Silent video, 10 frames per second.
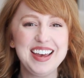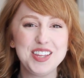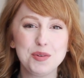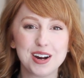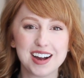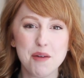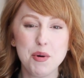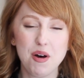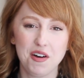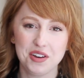There were a
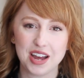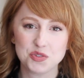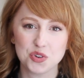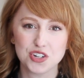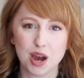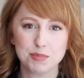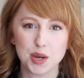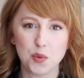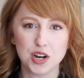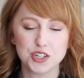couple all natural shops
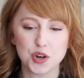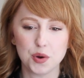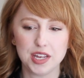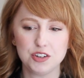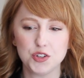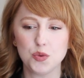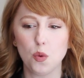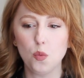I wanted to go into.